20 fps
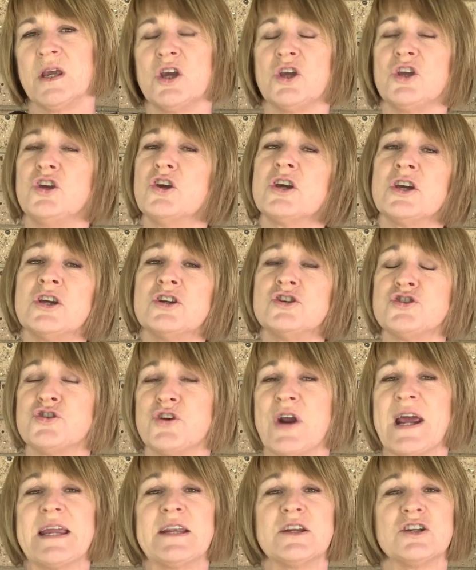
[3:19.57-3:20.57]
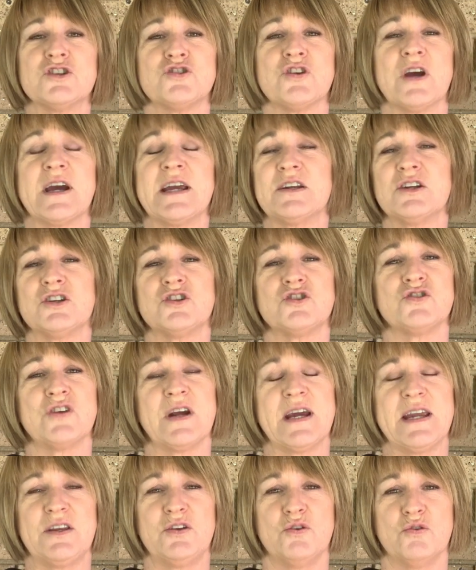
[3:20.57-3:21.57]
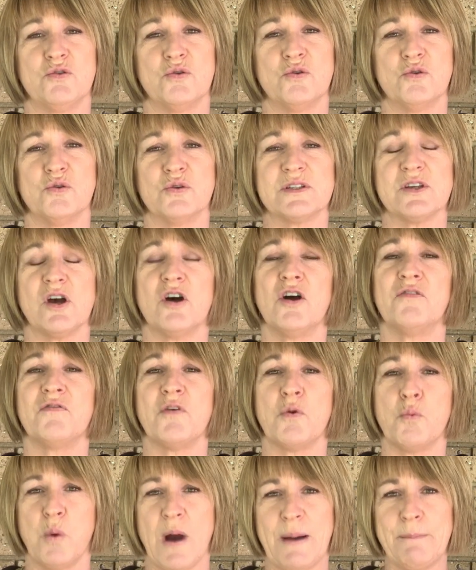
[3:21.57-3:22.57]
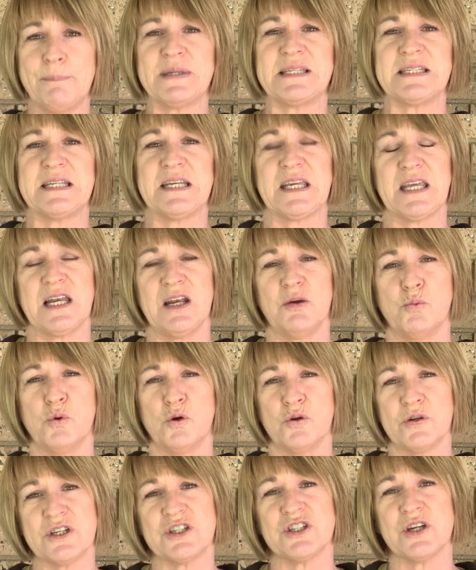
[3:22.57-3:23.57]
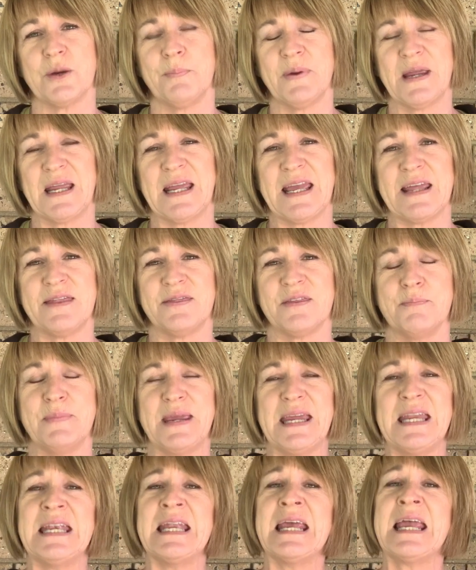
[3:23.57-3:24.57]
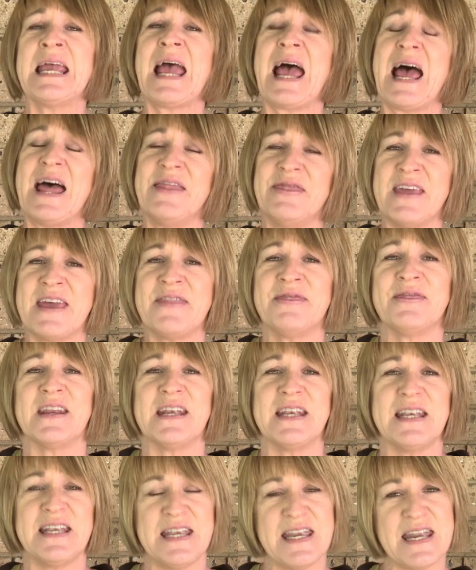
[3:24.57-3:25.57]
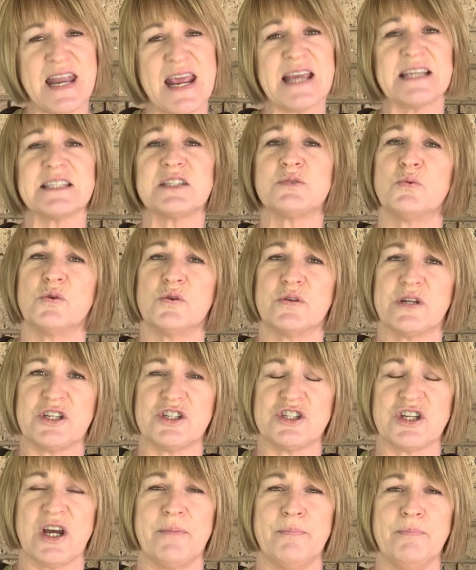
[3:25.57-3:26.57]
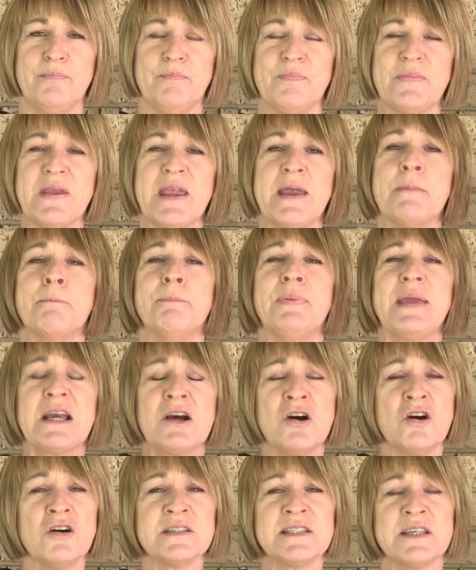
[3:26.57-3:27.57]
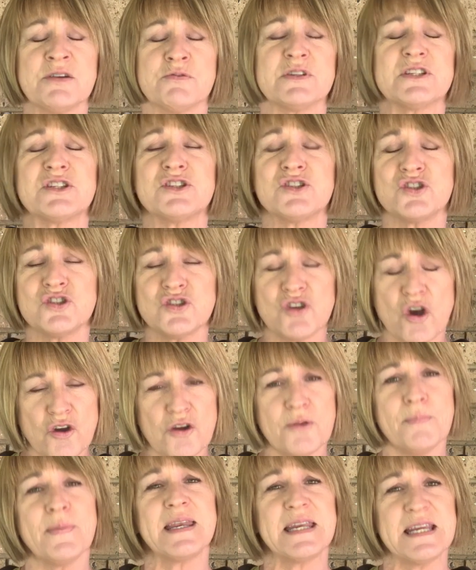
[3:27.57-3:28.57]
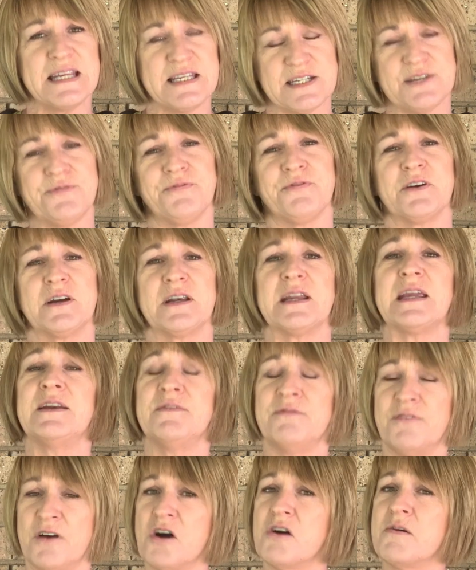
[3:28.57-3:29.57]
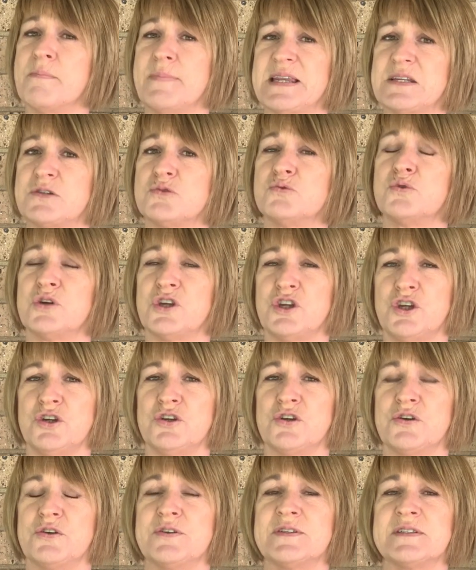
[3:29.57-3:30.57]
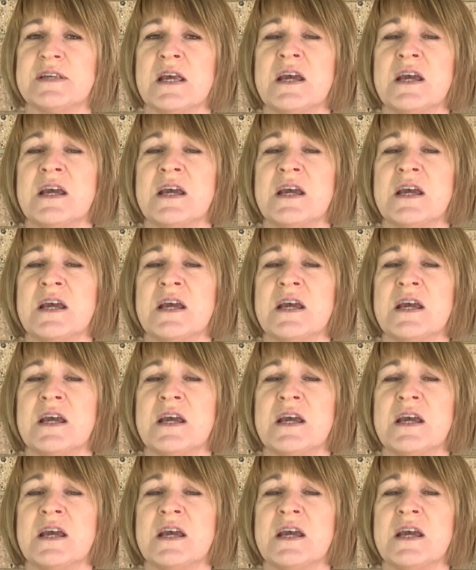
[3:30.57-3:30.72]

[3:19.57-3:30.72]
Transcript: You can train and train and train your horse over one particular water jump and get them in, and then the next water jump, because there are so many different environmental cues,